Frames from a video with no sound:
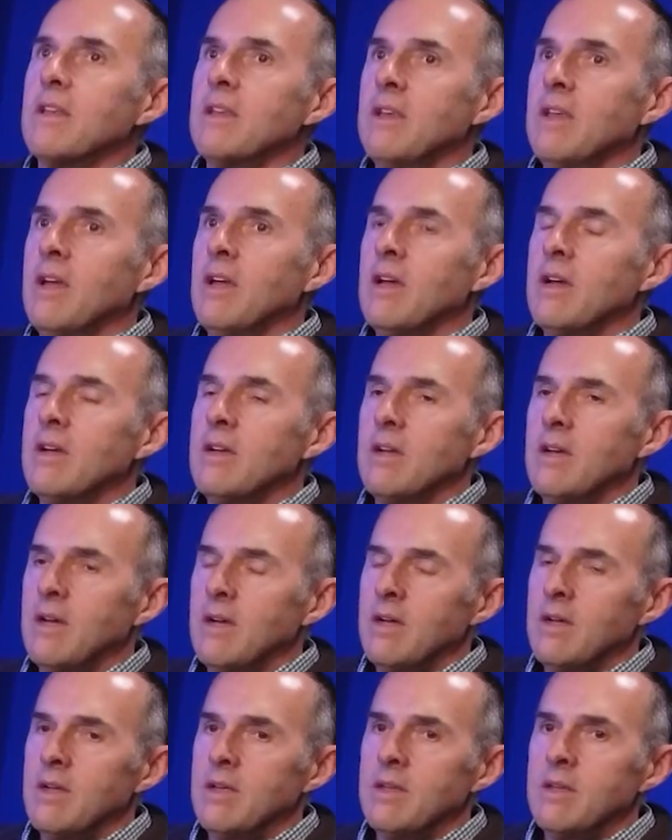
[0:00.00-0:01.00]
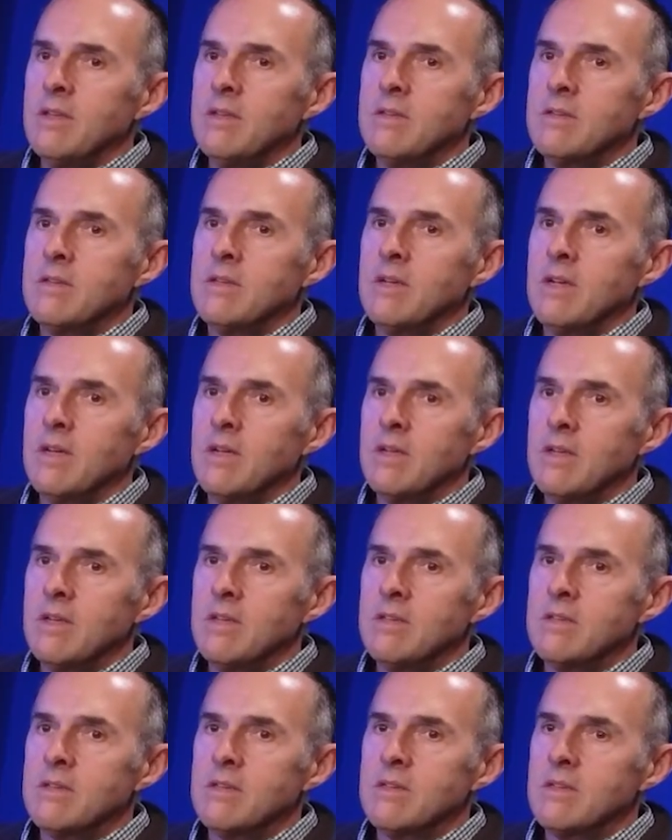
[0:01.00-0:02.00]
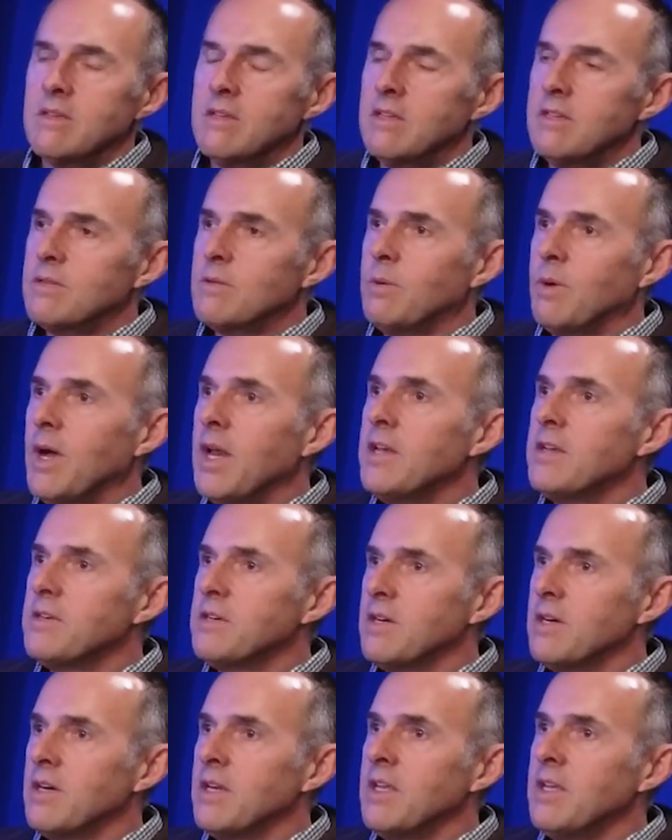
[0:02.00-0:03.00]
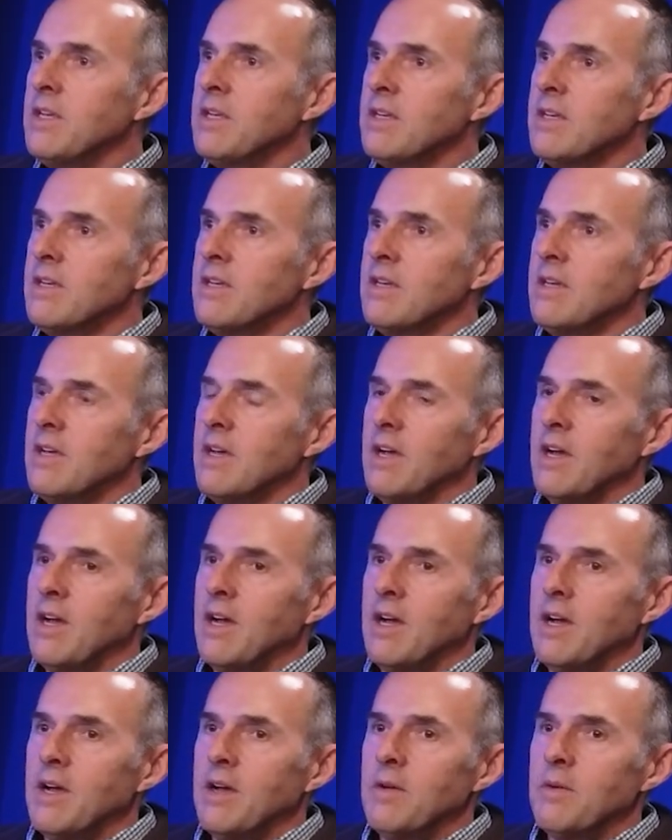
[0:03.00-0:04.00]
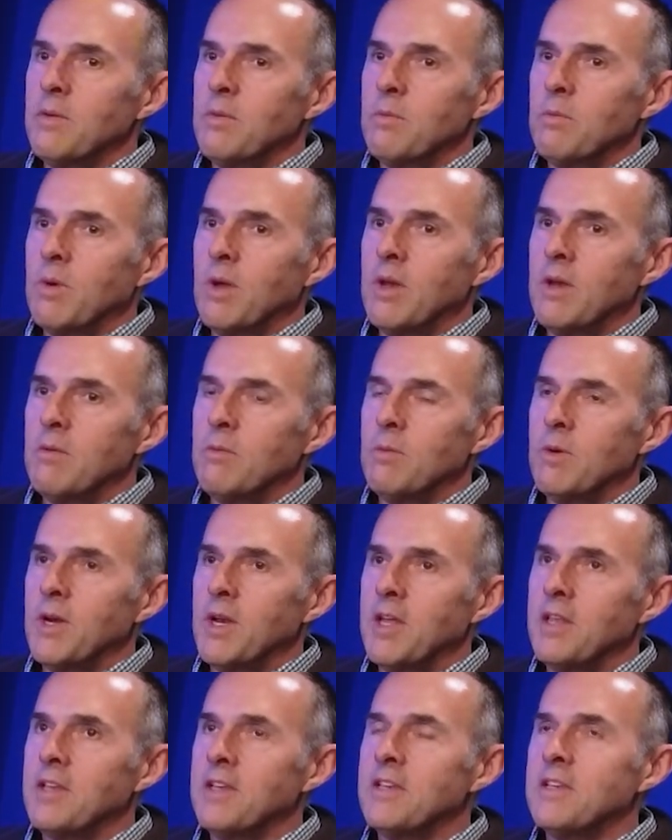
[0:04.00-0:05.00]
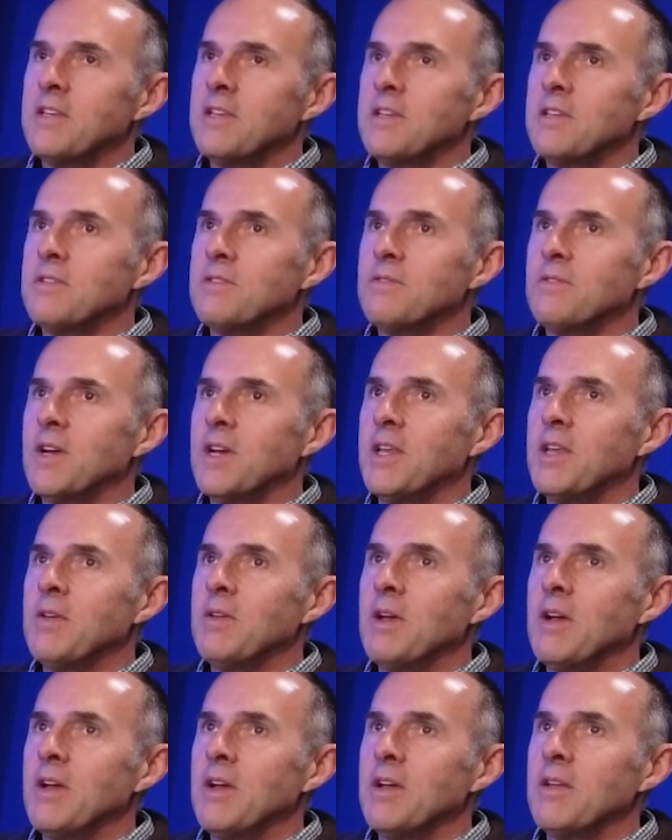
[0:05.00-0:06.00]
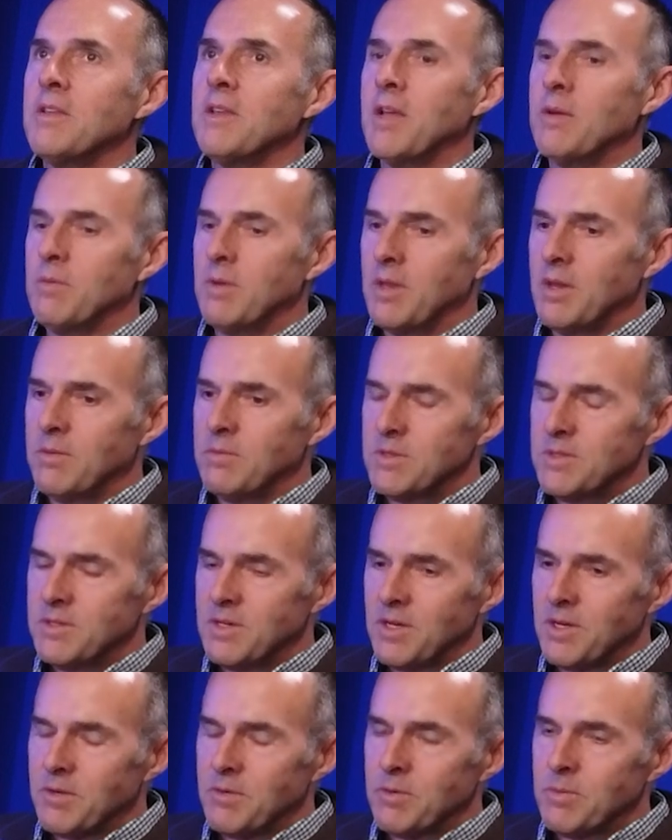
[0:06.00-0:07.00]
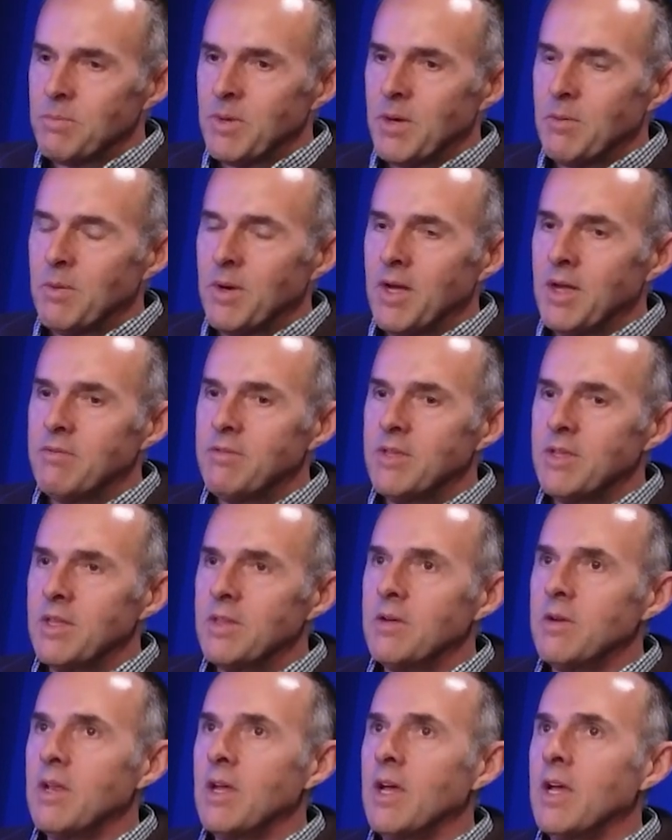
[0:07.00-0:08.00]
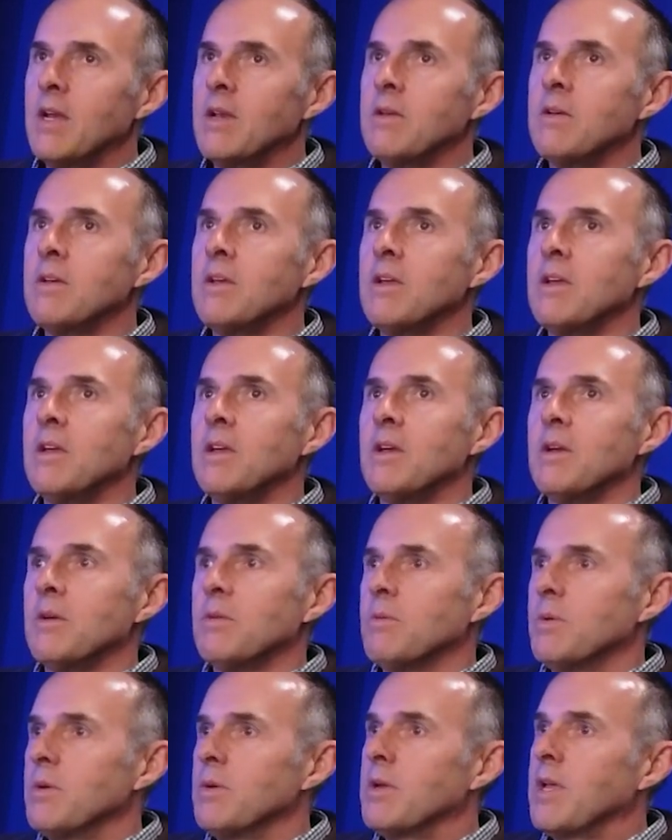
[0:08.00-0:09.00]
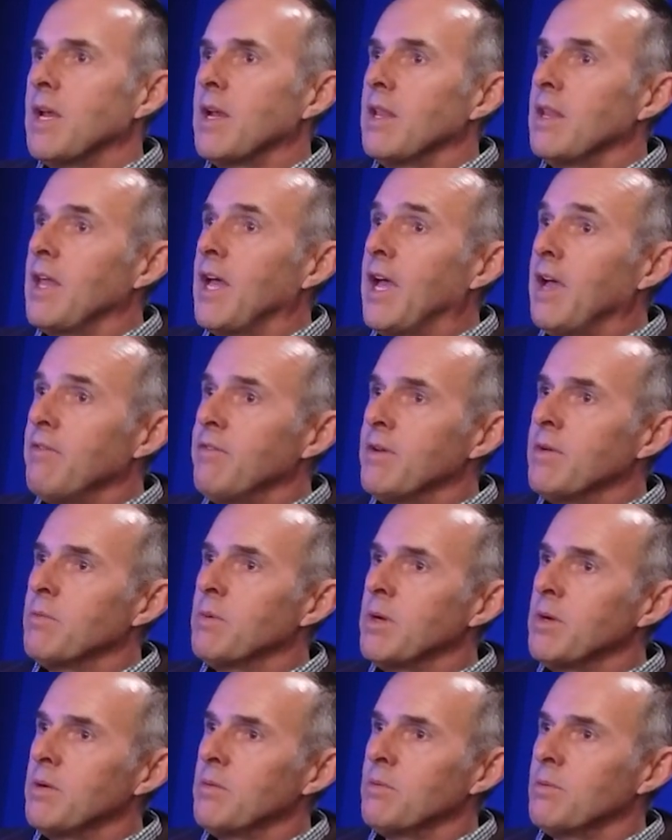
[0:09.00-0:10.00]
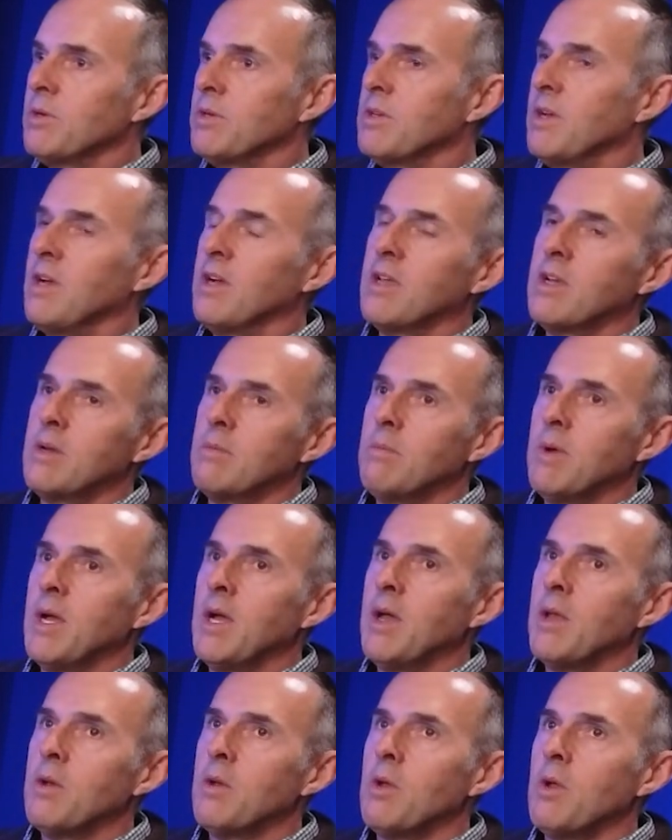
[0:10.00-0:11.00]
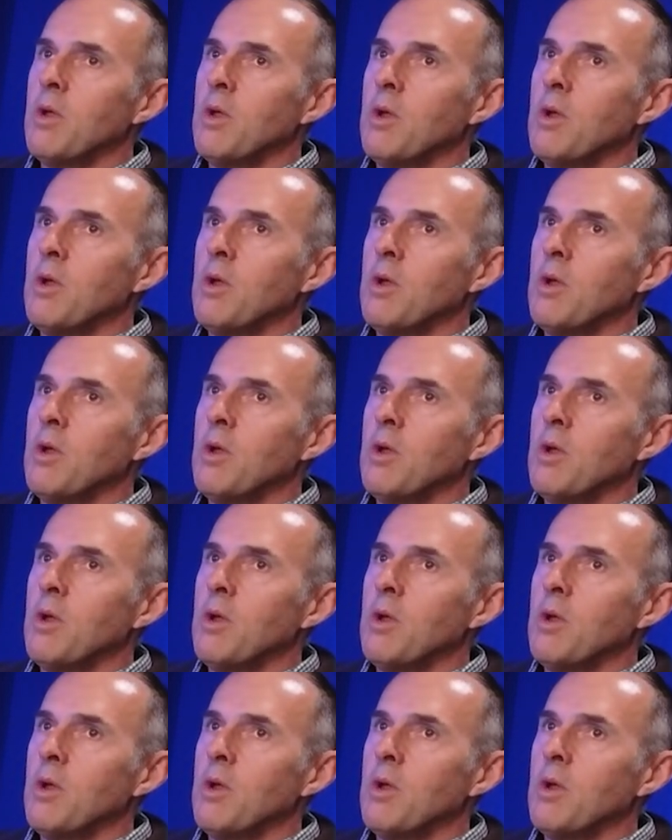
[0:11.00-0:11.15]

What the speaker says: Yeah, it's quite a journey. It's funny. I was talking with my wife the other night, and we were kind of laughing. We're talking about